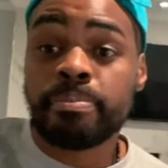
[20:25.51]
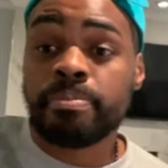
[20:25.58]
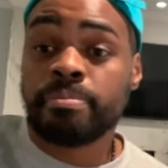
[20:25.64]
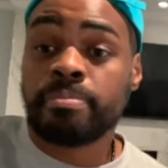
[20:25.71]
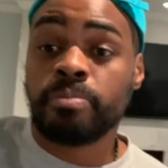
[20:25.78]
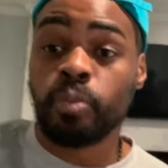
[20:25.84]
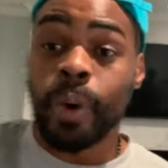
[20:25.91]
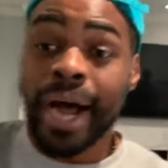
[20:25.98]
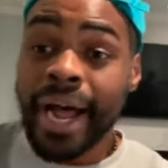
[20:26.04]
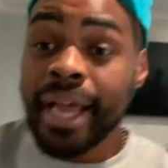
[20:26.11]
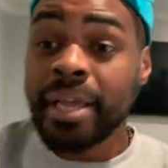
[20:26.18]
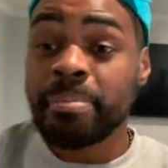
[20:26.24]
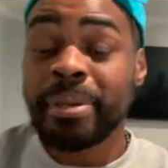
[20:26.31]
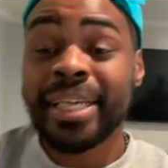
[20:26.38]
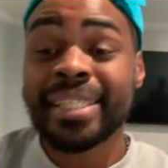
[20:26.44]
Why?
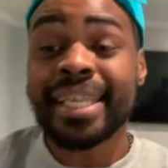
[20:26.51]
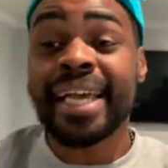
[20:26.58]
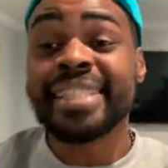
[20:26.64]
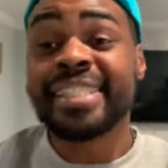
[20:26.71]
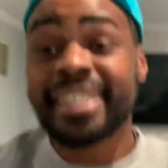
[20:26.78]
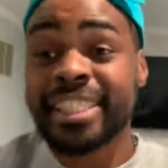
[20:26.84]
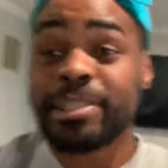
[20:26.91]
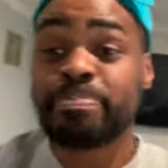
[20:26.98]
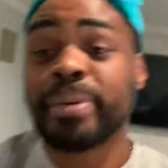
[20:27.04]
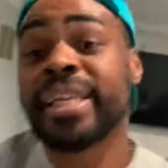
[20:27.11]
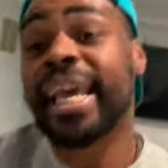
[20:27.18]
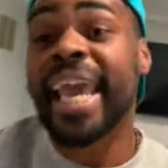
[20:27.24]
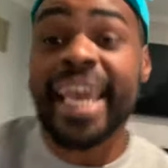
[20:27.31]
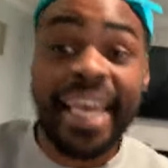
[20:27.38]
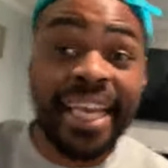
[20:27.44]
Because I had just spent
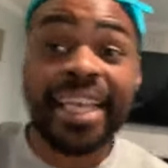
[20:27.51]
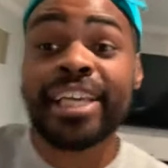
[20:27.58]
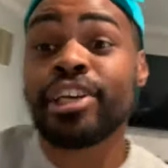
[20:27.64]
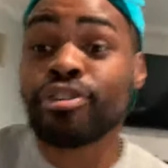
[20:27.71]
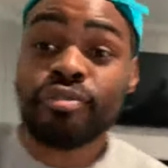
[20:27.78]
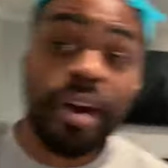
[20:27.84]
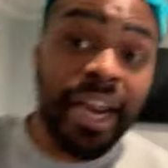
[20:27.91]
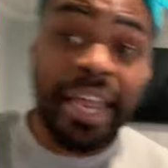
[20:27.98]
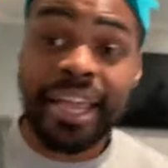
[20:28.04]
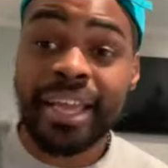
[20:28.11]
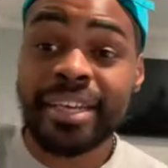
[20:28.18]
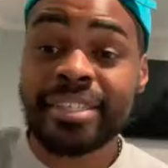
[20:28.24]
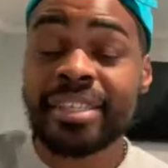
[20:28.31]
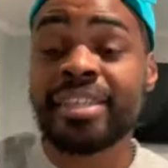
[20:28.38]
80 grand